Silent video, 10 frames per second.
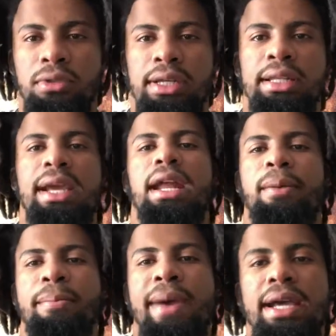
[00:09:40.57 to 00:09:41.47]
Like they had a
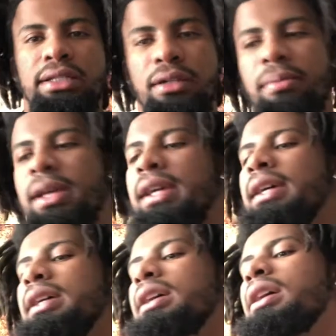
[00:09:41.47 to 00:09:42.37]
master
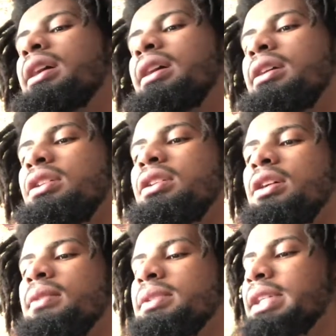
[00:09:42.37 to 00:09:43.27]
bed, you know
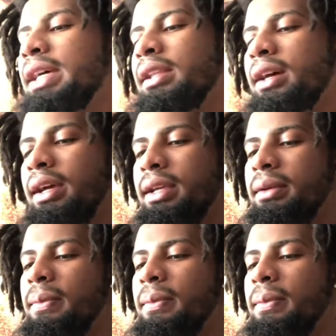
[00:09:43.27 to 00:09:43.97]
what I'm saying, like